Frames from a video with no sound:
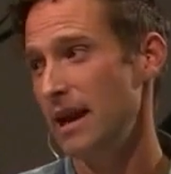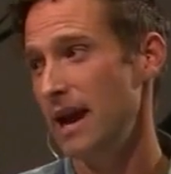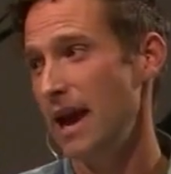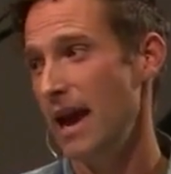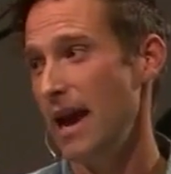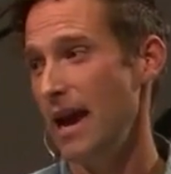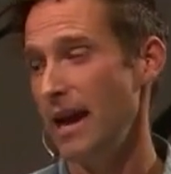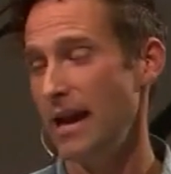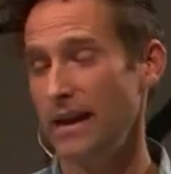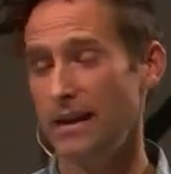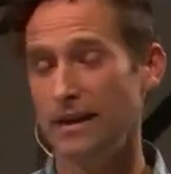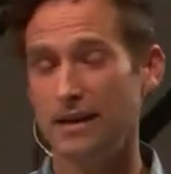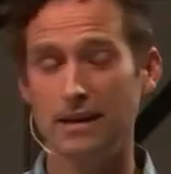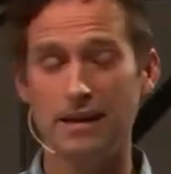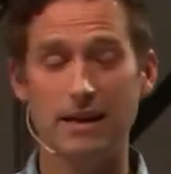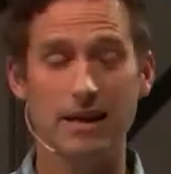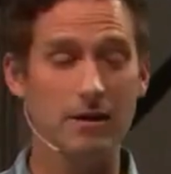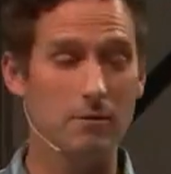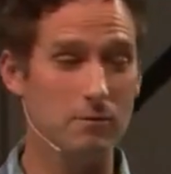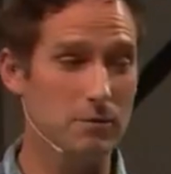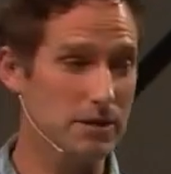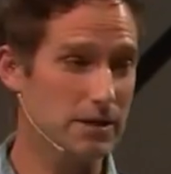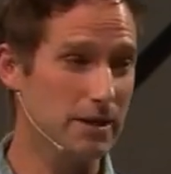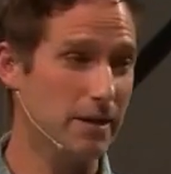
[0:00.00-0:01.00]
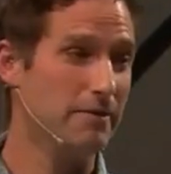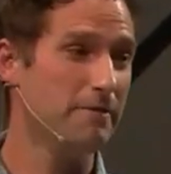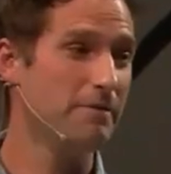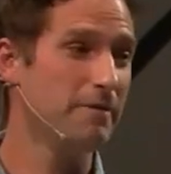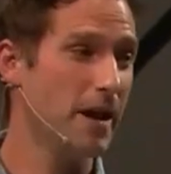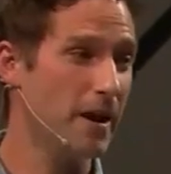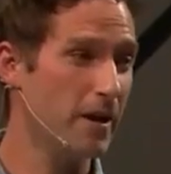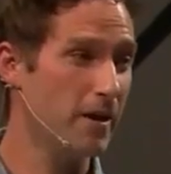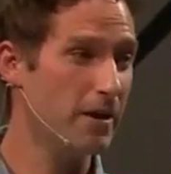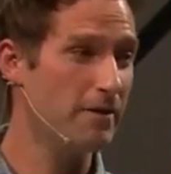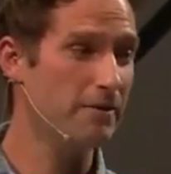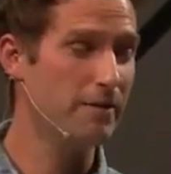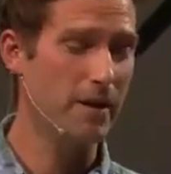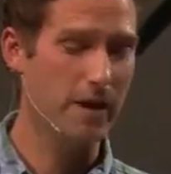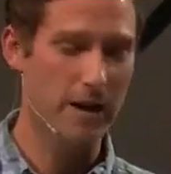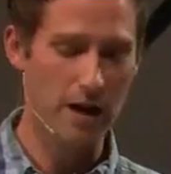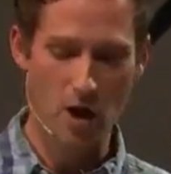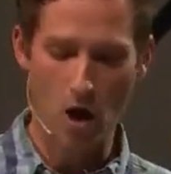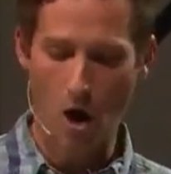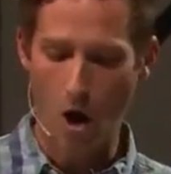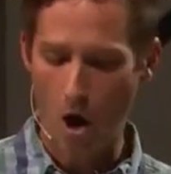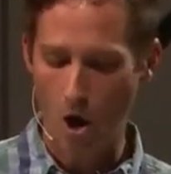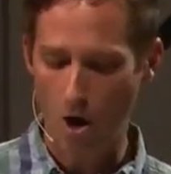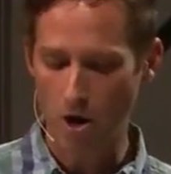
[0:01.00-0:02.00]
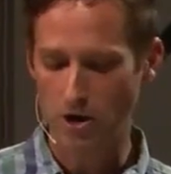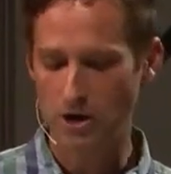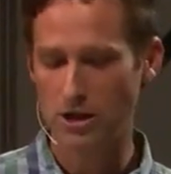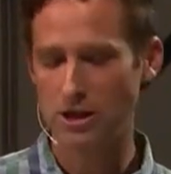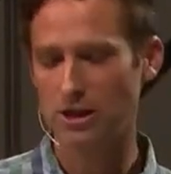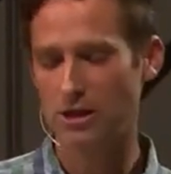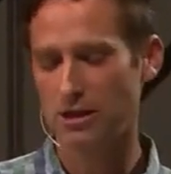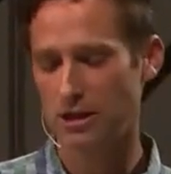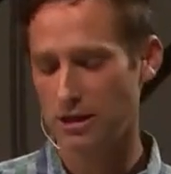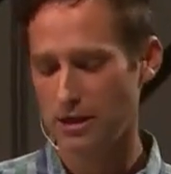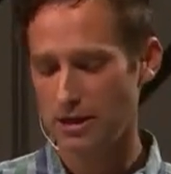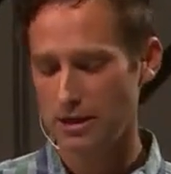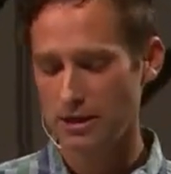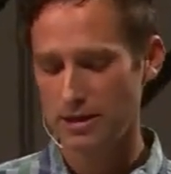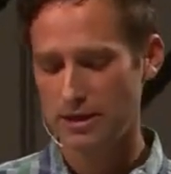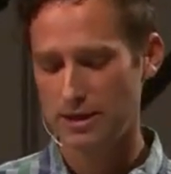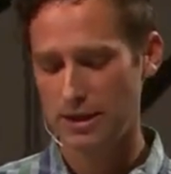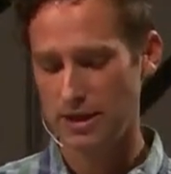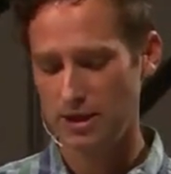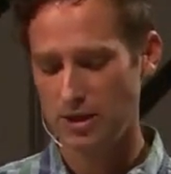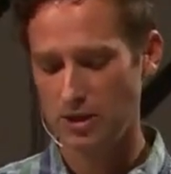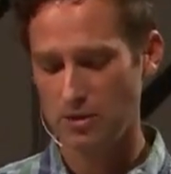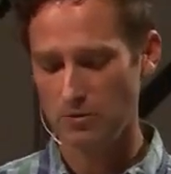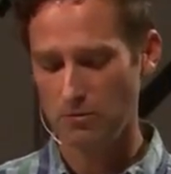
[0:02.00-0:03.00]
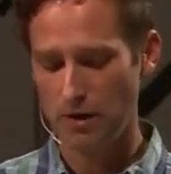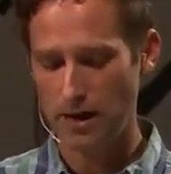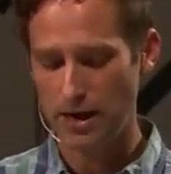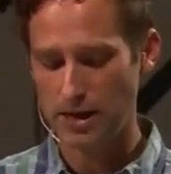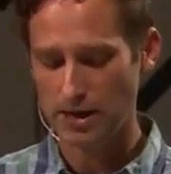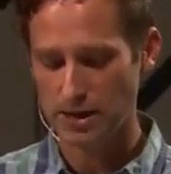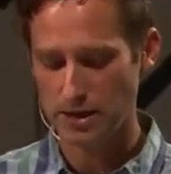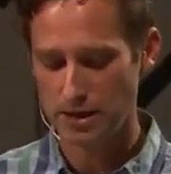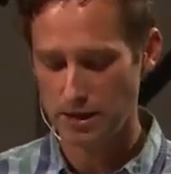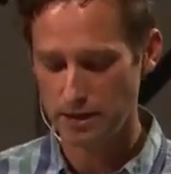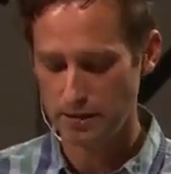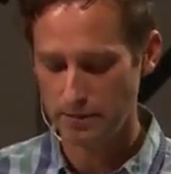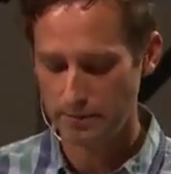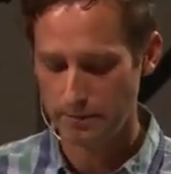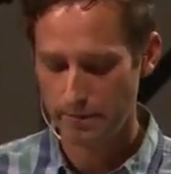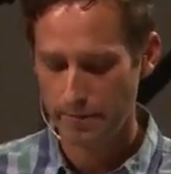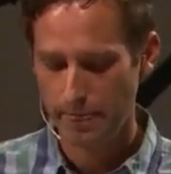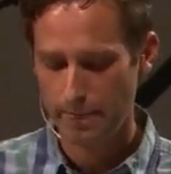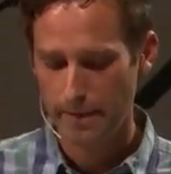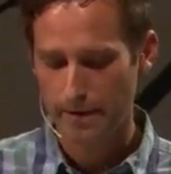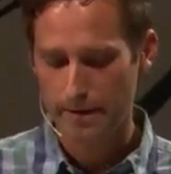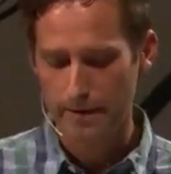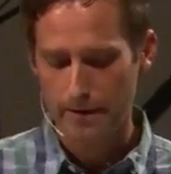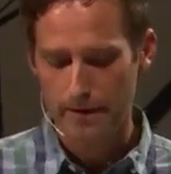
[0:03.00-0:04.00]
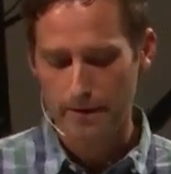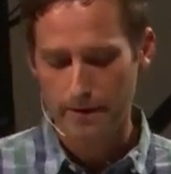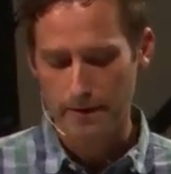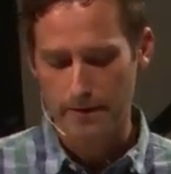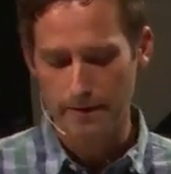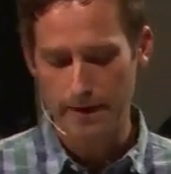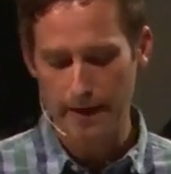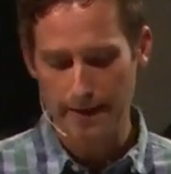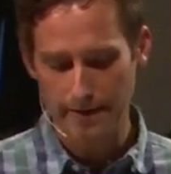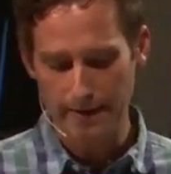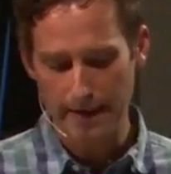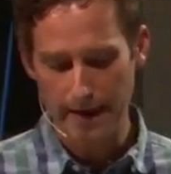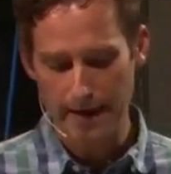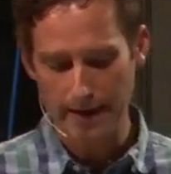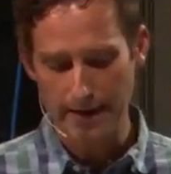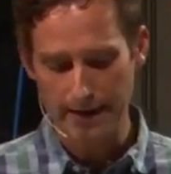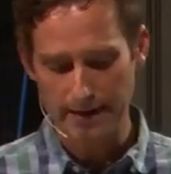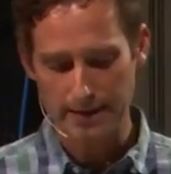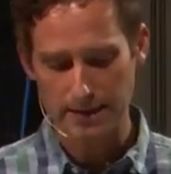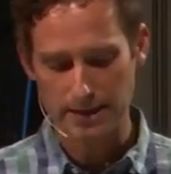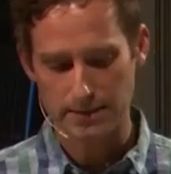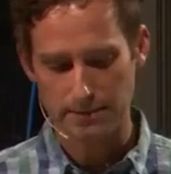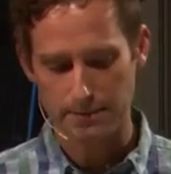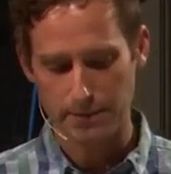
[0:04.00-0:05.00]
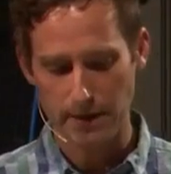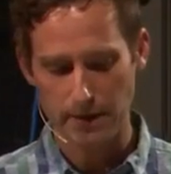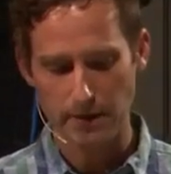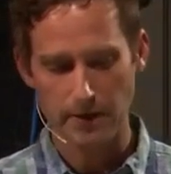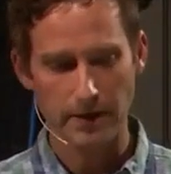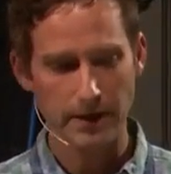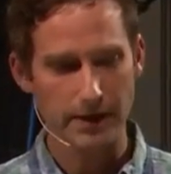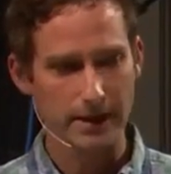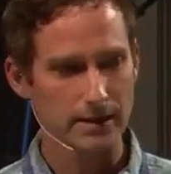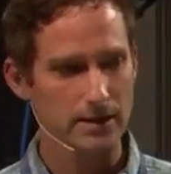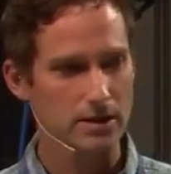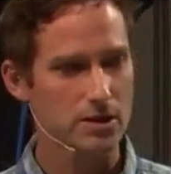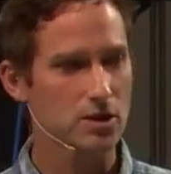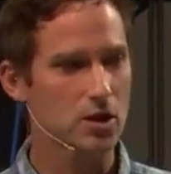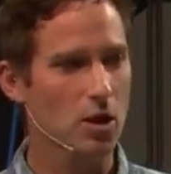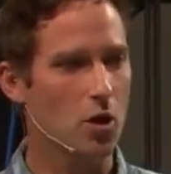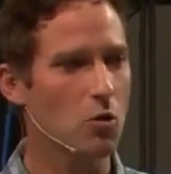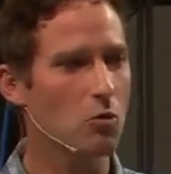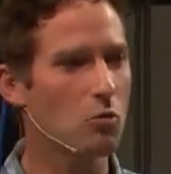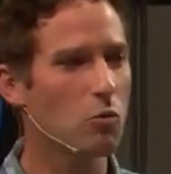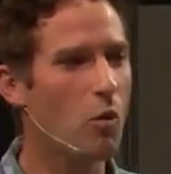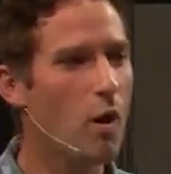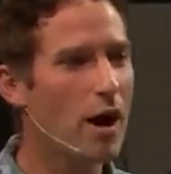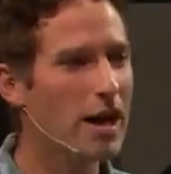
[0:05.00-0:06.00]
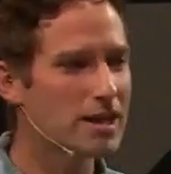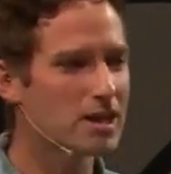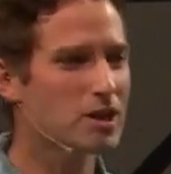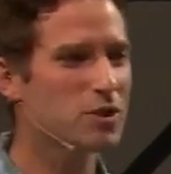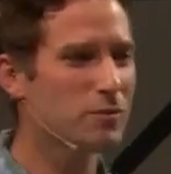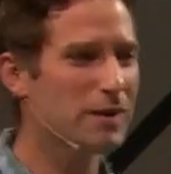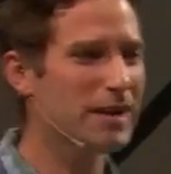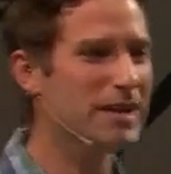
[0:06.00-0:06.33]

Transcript: And it was a very, very harsh situation that they experienced. So, what do